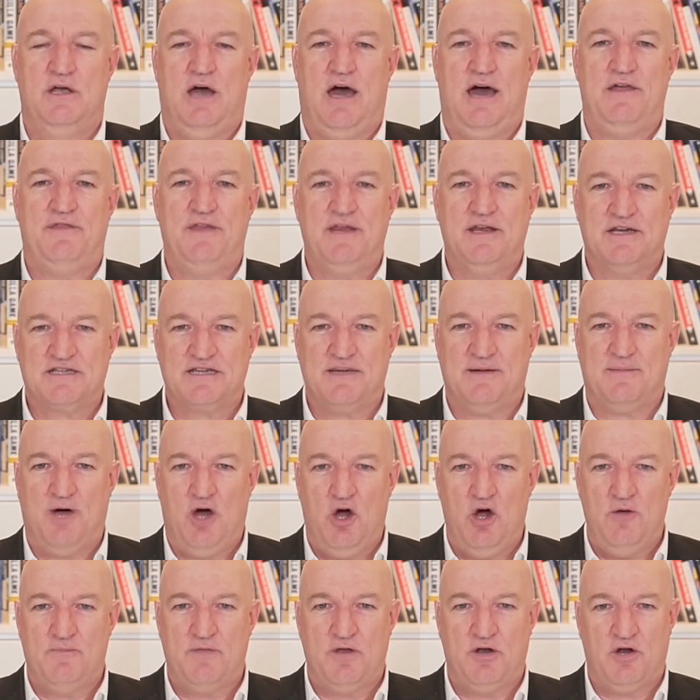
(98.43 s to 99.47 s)
I think some
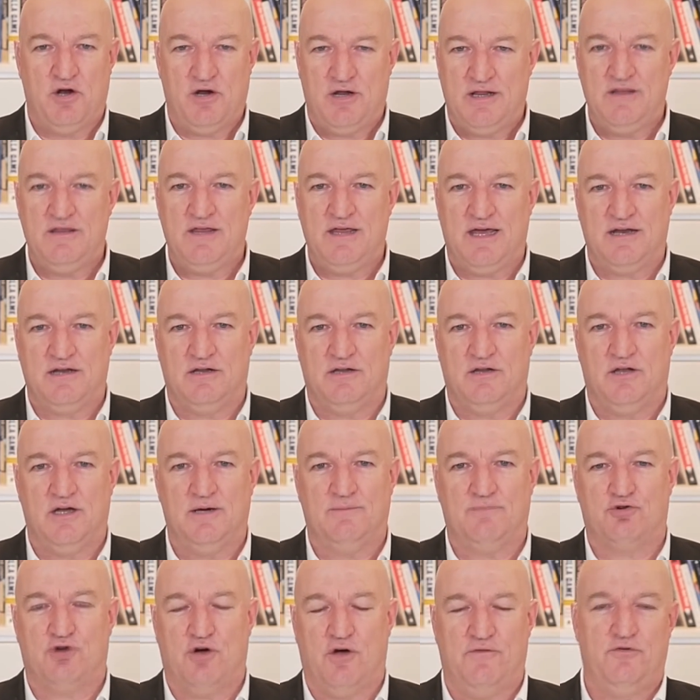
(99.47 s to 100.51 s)
hope that not only the
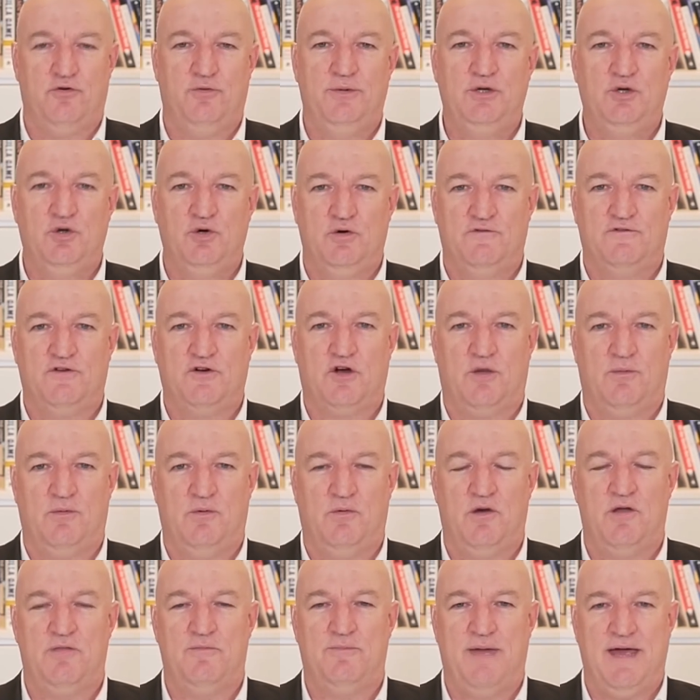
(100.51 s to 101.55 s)
underlying profit will be good for
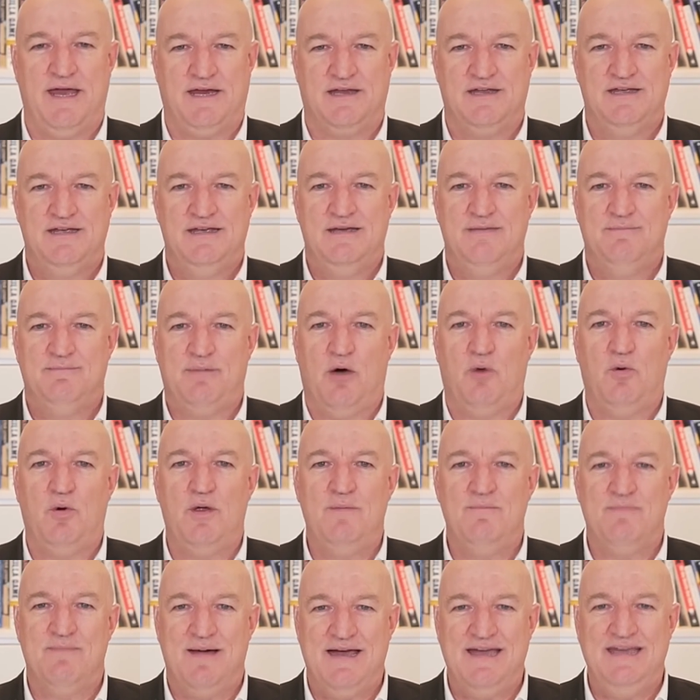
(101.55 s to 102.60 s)
Commonwealth Bank, but we
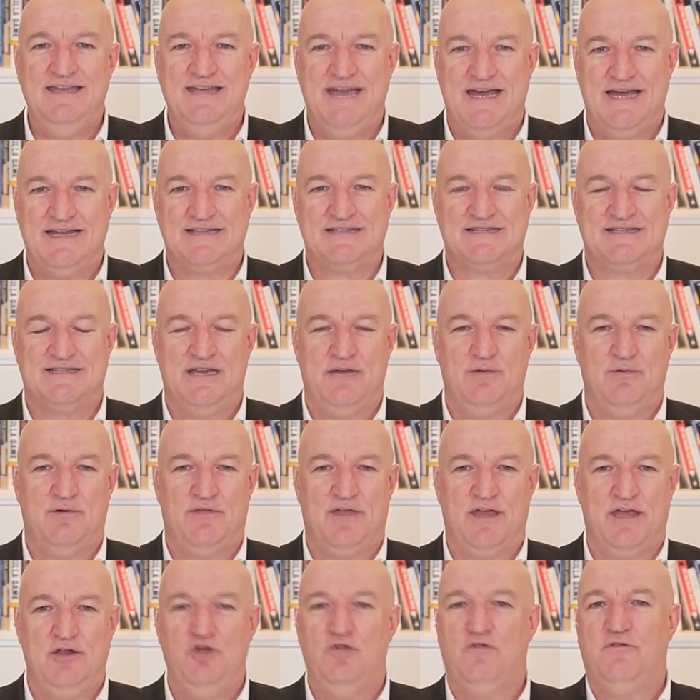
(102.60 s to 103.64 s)
may yet see what
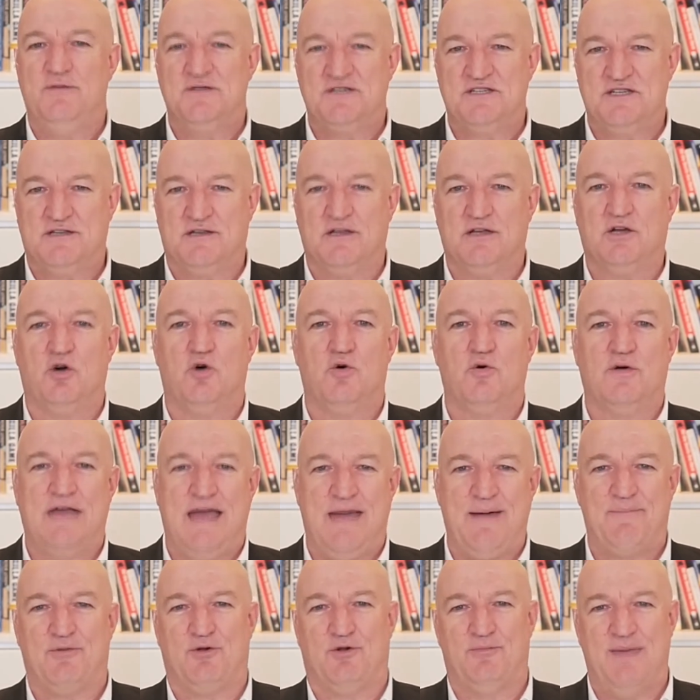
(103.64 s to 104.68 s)
they euphemistically call
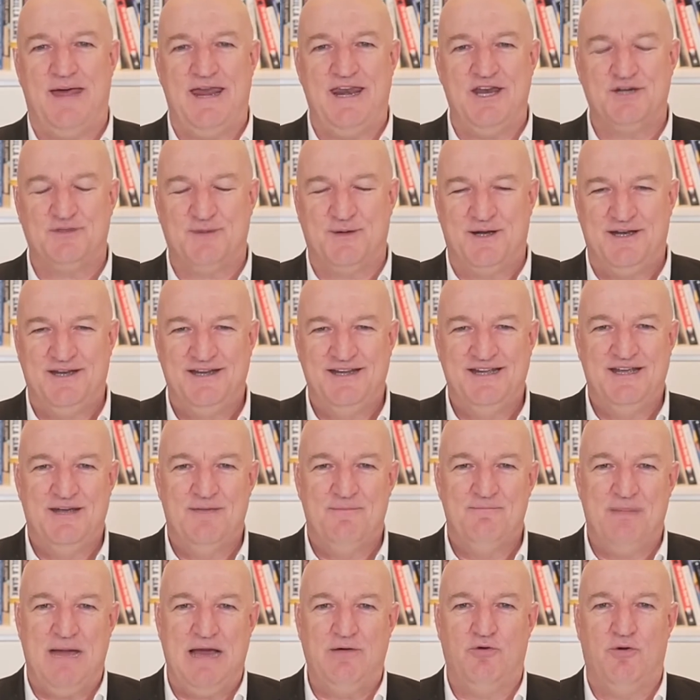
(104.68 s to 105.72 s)
capital management.
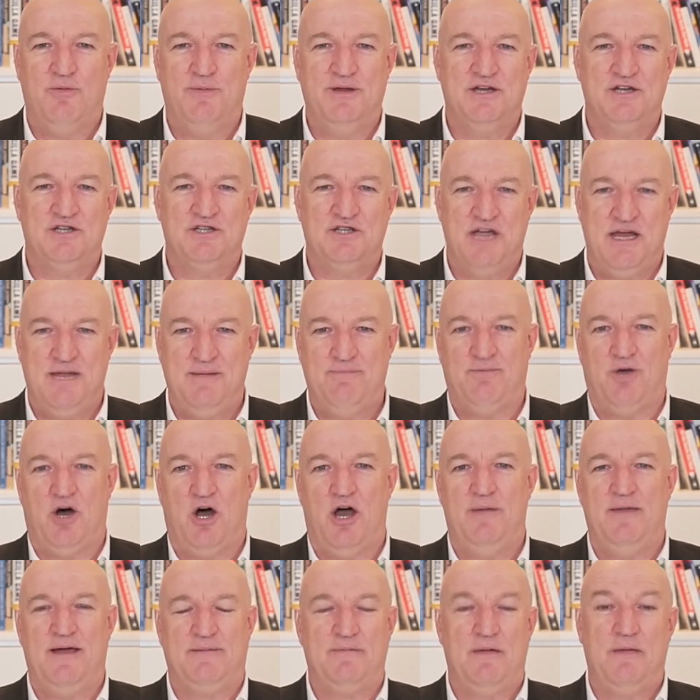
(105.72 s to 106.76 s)
May well be a share
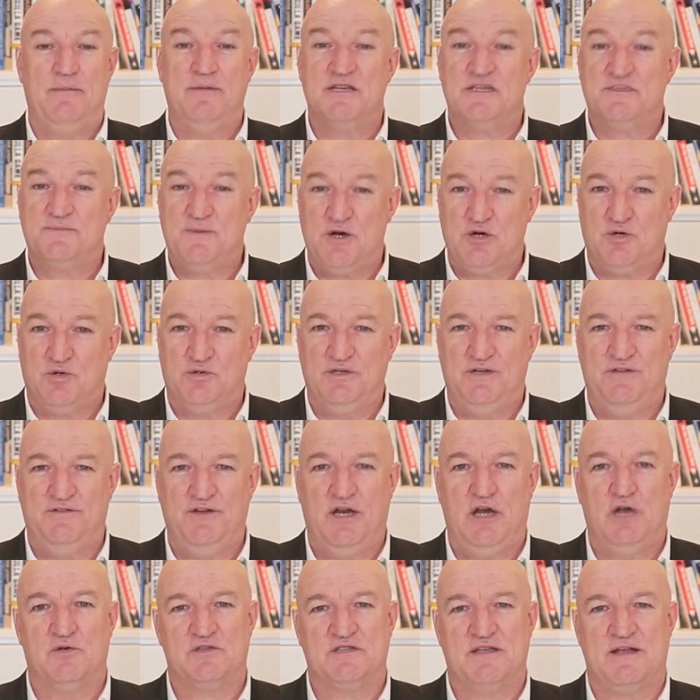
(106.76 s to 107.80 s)
buyback, maybe a special
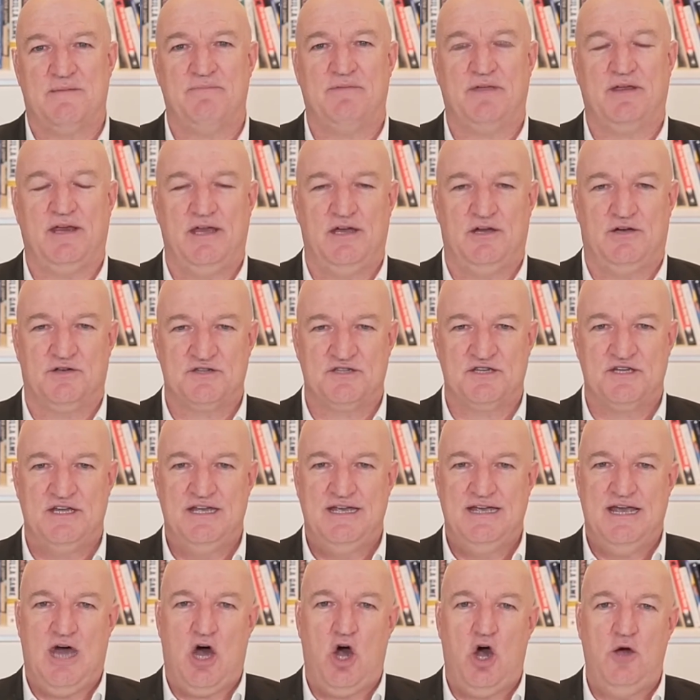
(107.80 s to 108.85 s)
dividend or something else.
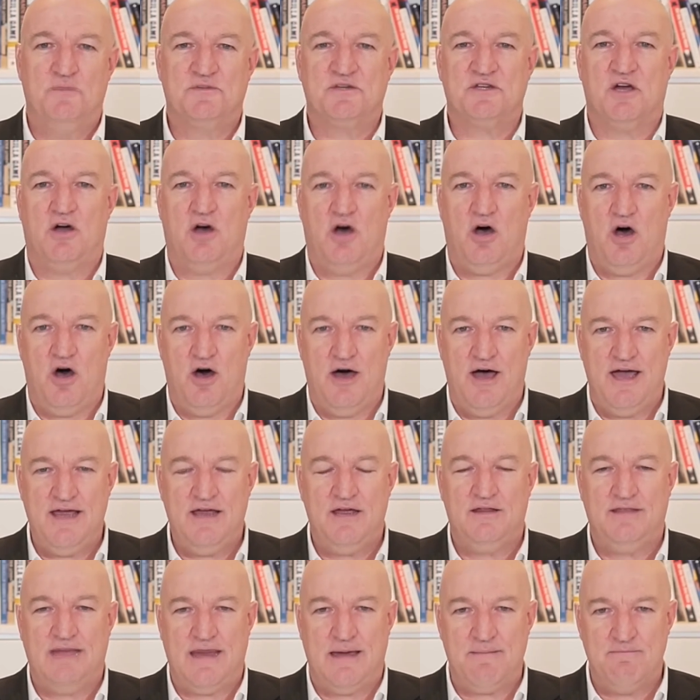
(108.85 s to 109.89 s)
Hopes are
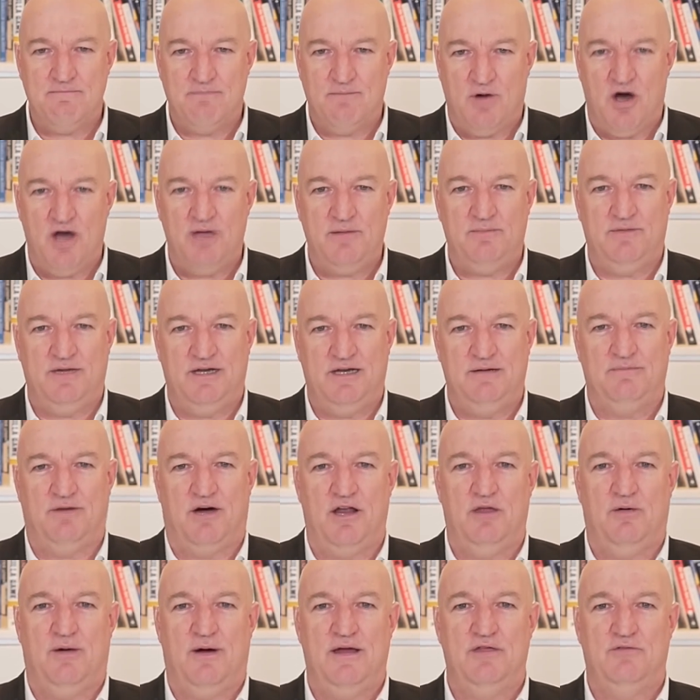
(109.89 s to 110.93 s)
high. That might mean,
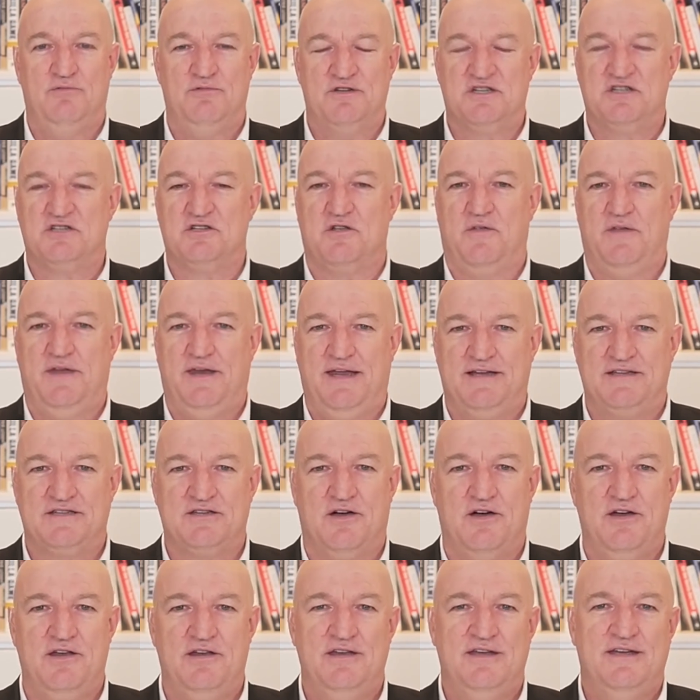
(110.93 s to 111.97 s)
by the way, the risk is on the
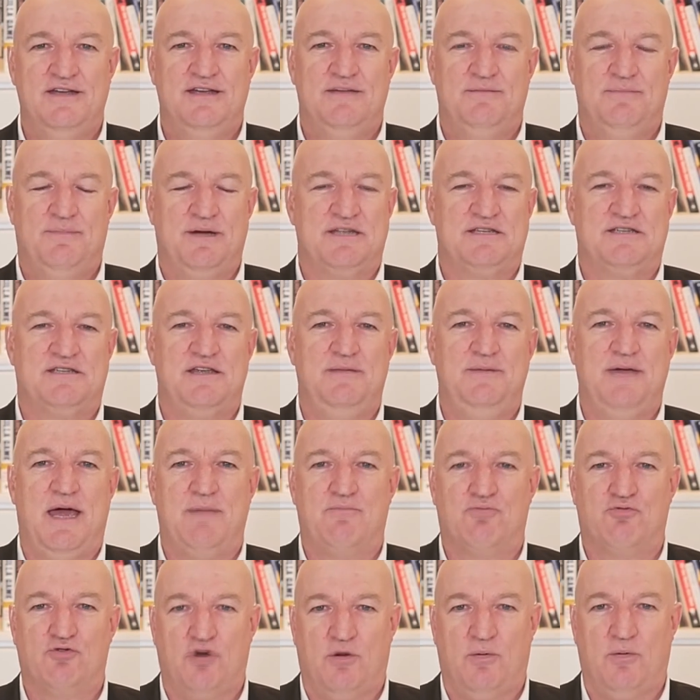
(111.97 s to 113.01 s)
downside, but
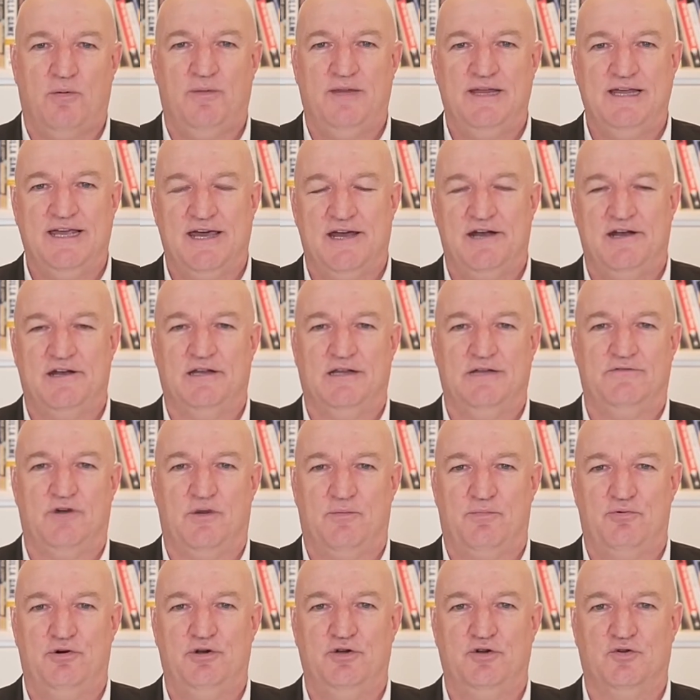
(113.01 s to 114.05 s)
CBA probably going to deliver
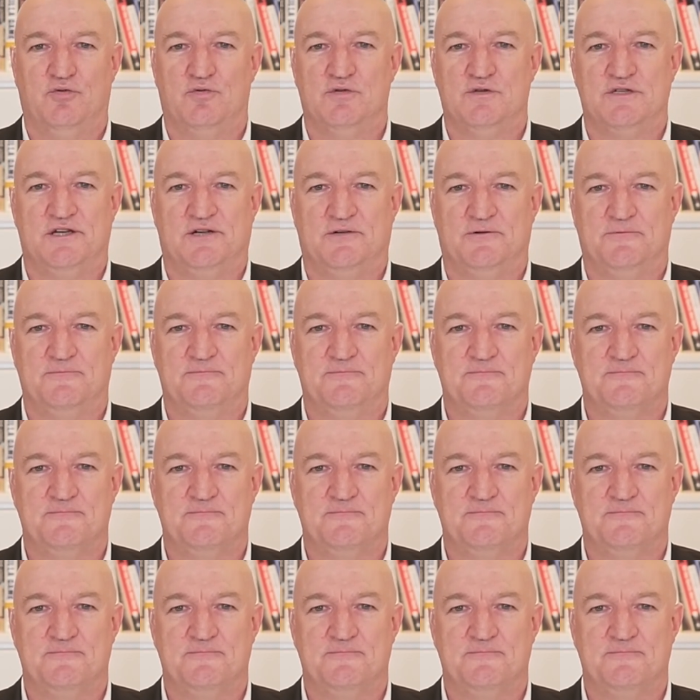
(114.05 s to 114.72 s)
a pretty good result.